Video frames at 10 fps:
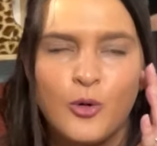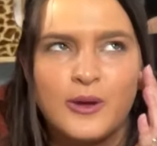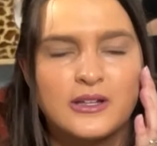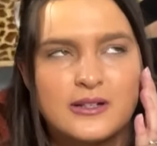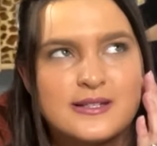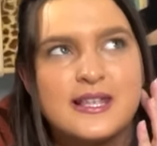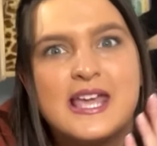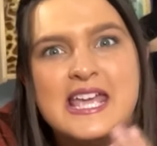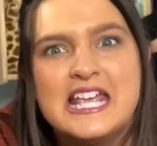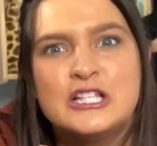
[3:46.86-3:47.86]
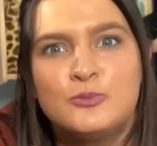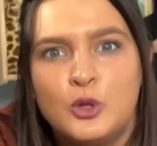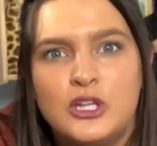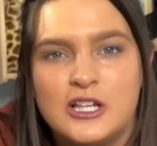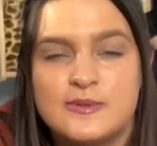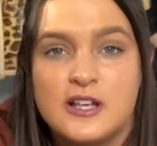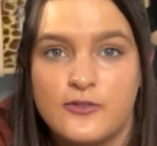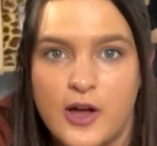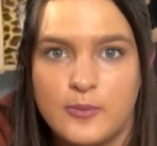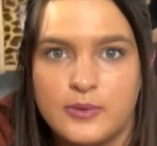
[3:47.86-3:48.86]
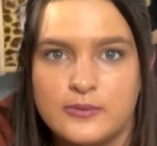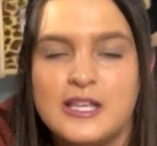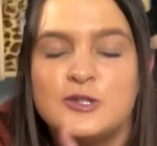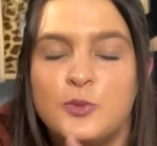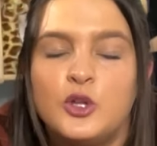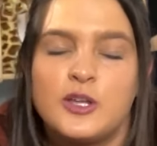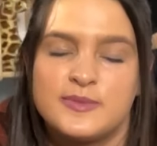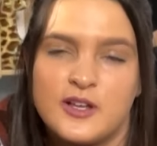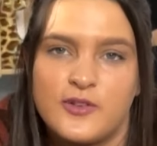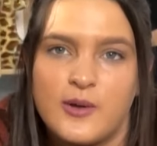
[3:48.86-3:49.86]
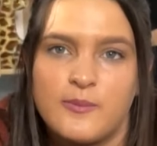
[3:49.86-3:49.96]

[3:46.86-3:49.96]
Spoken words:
oh my goodness, he's pulling himself up. He's pulling himself up.